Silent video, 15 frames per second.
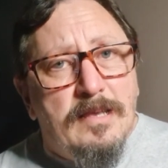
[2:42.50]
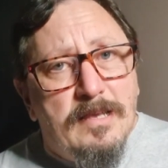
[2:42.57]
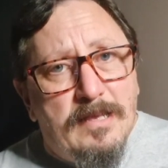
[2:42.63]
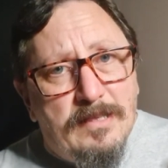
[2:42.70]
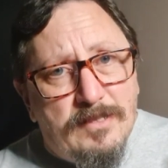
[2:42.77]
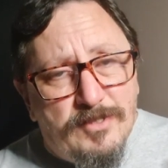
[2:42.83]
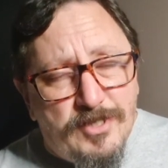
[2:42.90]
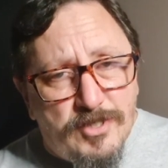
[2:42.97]

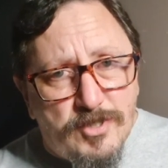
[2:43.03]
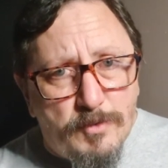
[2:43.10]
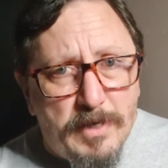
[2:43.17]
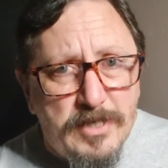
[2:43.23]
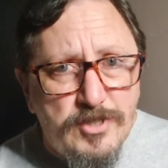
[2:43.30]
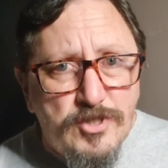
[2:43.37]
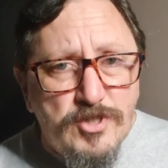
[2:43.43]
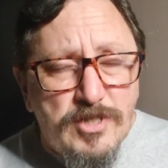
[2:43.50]
the
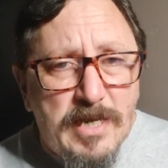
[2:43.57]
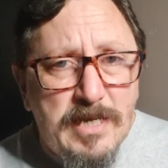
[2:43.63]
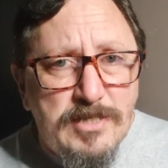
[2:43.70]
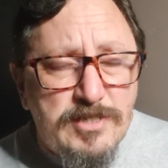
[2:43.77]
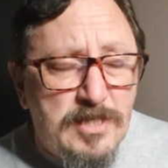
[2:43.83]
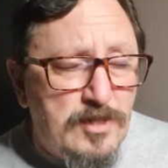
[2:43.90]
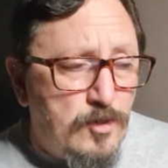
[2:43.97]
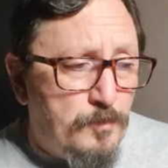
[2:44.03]
situation
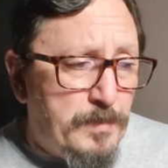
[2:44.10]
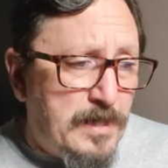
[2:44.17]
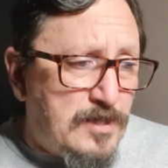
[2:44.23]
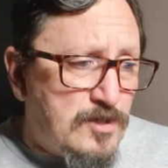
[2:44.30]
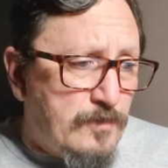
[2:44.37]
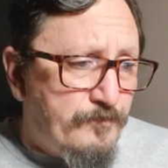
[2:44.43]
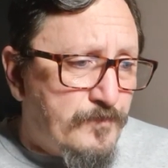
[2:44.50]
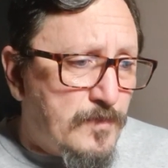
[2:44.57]
changed a little
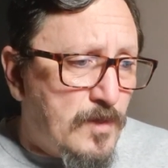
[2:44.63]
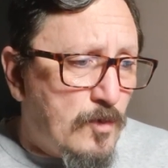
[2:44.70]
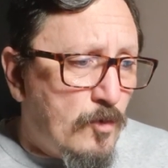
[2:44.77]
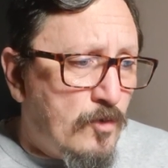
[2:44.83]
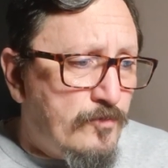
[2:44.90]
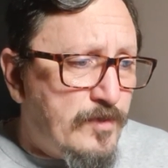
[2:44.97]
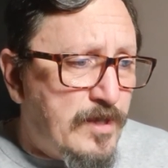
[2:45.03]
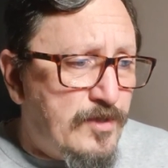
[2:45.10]
bit
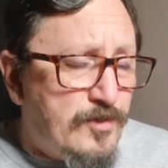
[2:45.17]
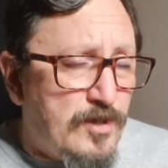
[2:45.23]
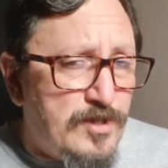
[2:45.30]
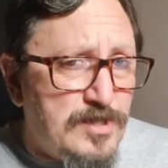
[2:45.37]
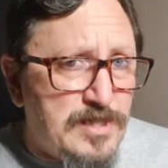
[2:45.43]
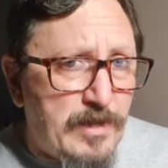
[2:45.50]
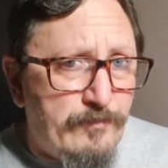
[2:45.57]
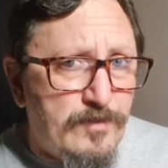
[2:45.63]
on the
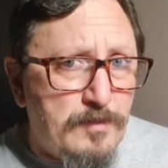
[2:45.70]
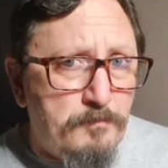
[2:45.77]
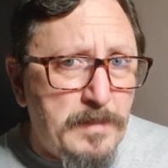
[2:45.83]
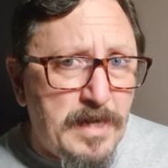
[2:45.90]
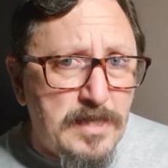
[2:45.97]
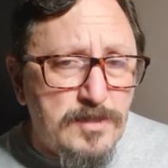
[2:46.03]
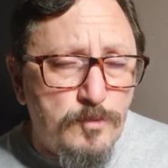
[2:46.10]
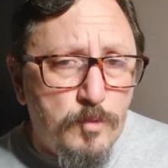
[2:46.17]
37th
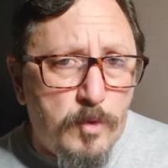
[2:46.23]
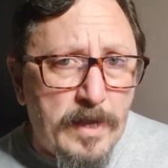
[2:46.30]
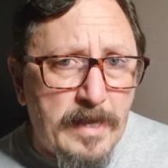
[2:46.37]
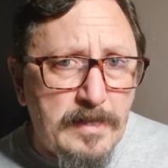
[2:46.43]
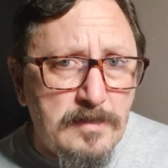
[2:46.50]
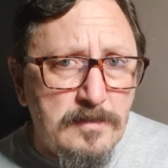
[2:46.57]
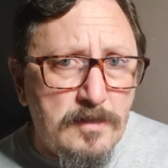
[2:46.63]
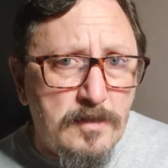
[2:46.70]
minute
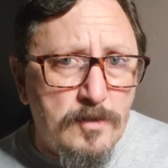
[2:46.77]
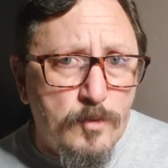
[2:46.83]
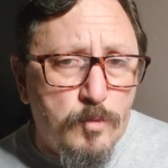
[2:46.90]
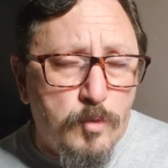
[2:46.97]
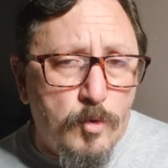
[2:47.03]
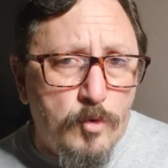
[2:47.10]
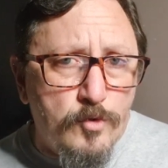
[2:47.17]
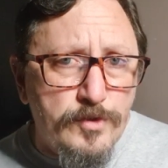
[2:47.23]
when
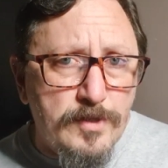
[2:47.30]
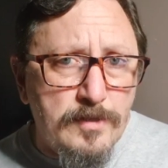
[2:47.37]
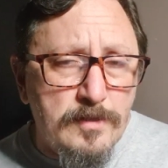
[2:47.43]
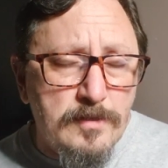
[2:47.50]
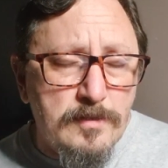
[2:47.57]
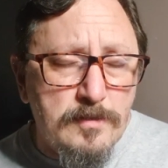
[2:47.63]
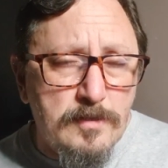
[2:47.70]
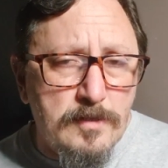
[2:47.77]
Ward
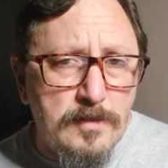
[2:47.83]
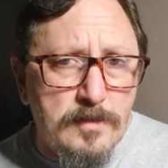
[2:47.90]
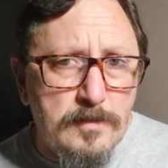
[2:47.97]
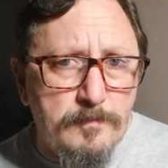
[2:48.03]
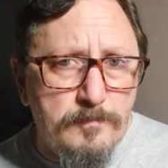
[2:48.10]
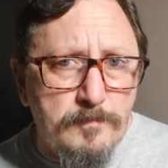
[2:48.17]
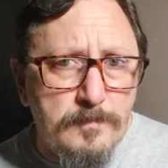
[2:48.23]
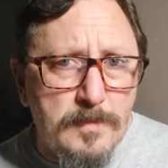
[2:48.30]

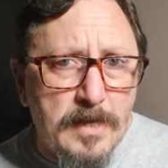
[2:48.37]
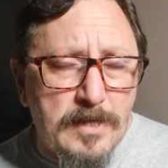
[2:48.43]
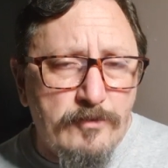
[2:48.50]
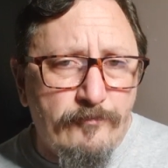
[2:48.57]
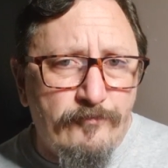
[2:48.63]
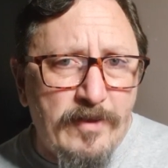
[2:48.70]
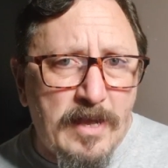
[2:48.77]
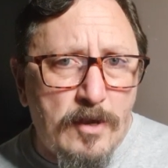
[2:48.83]
had a
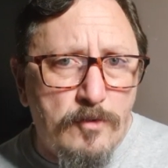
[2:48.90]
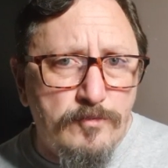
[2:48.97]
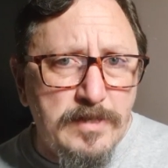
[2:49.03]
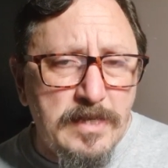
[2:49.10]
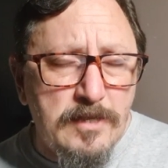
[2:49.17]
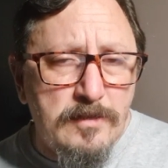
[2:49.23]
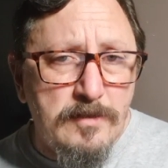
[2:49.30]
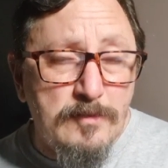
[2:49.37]

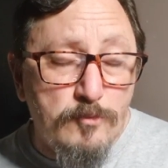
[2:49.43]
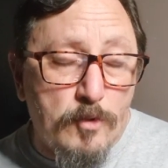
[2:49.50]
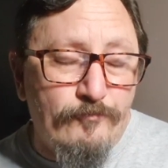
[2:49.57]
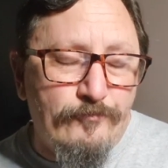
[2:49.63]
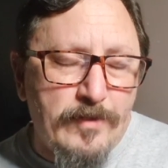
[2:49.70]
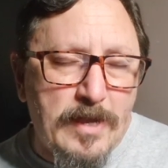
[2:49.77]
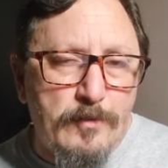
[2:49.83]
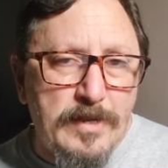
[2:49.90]
foul
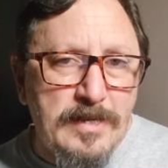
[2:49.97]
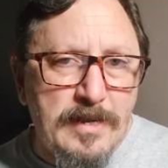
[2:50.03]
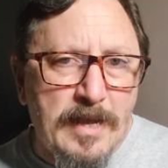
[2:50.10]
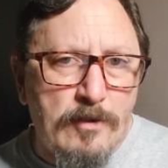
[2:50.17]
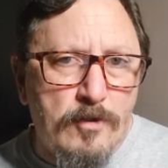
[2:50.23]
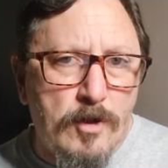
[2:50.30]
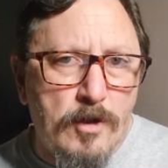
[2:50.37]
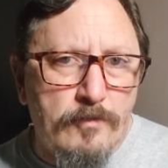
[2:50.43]
foul in
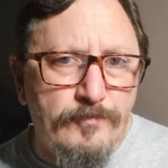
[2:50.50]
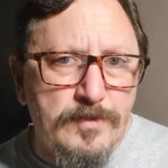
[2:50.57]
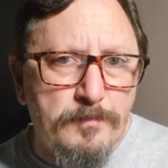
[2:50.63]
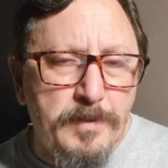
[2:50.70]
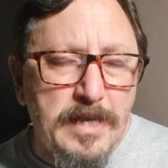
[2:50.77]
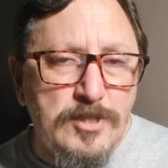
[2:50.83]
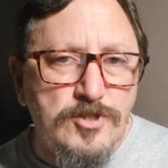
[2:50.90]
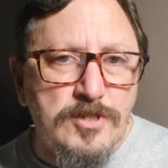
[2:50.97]
our half of the
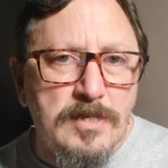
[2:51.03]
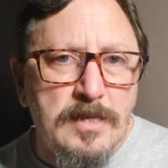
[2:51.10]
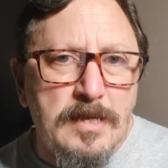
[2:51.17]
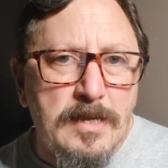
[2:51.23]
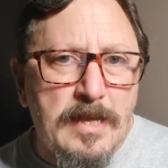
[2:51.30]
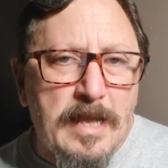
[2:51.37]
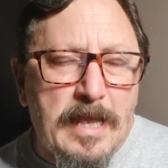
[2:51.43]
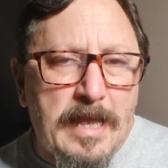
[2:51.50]
pitch,
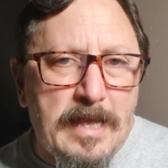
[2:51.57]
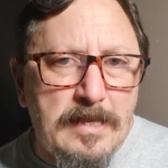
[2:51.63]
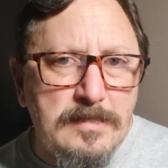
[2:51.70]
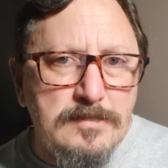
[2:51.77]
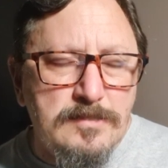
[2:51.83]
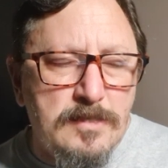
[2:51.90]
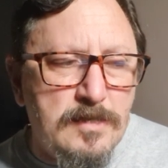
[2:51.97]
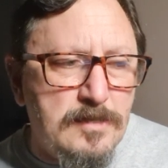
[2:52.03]

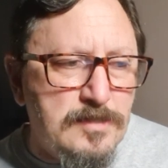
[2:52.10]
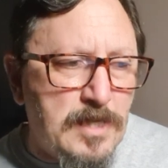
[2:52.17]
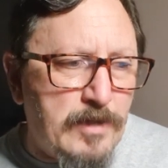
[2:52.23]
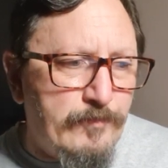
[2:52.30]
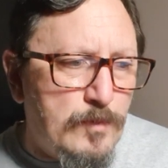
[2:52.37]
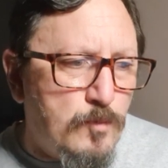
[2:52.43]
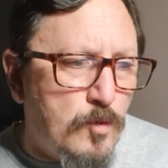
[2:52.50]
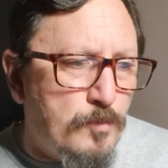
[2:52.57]
and
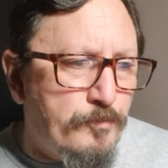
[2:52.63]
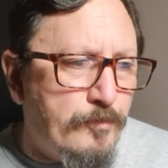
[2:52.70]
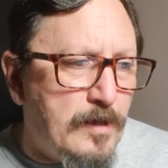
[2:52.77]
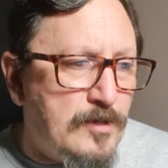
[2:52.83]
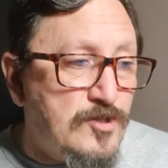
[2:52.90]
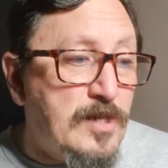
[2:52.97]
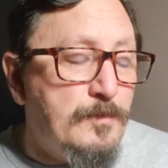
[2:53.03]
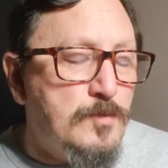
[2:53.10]

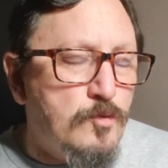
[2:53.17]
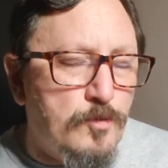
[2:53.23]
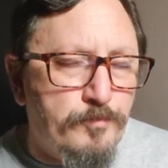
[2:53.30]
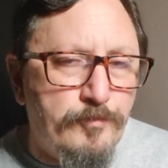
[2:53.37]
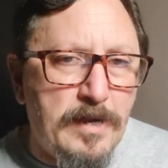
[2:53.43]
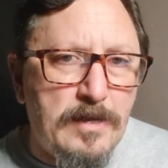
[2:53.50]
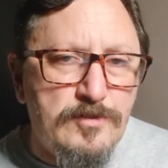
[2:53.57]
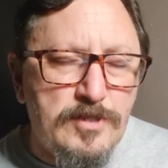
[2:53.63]
James
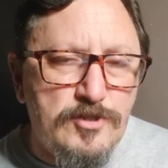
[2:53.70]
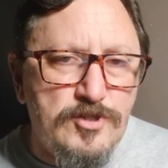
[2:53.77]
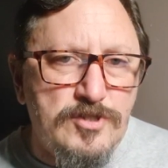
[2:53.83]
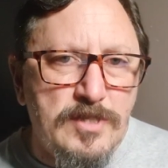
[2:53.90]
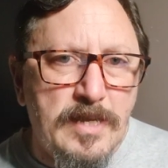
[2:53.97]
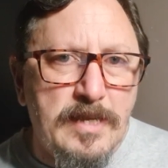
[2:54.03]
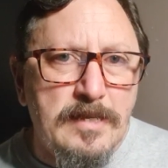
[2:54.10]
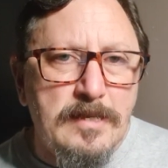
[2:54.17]
Ward-Prowse, I should
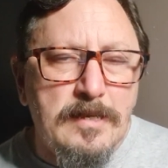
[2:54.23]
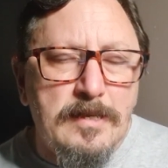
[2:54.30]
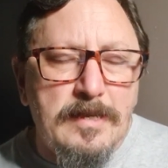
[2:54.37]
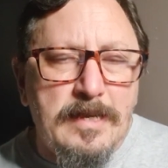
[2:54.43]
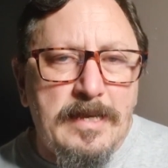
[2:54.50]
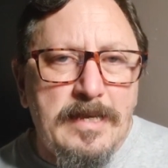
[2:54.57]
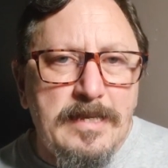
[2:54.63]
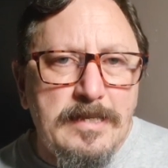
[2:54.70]
say,
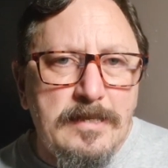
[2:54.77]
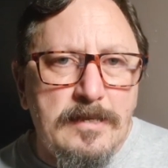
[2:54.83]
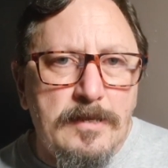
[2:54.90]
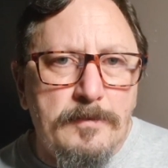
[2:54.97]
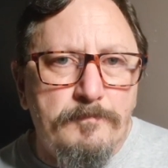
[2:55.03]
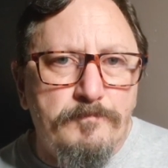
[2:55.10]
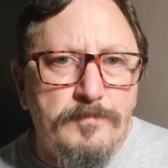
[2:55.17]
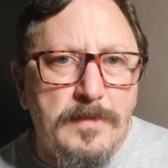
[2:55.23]

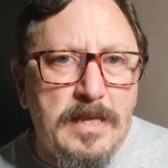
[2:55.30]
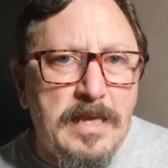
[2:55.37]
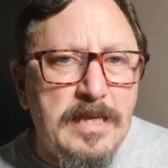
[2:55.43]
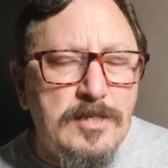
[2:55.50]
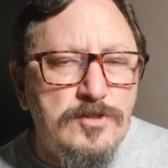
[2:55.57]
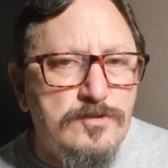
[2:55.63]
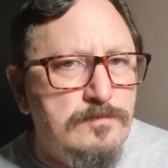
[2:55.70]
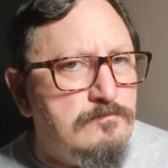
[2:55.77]
he's